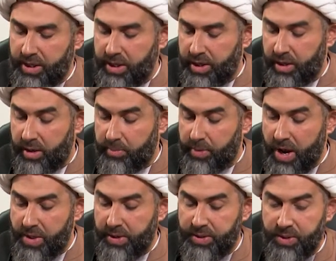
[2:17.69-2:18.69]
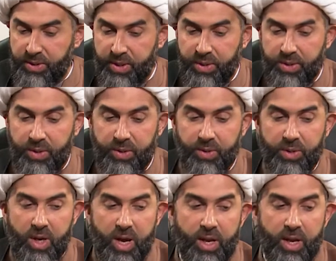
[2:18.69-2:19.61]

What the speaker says: dear brothers and sisters,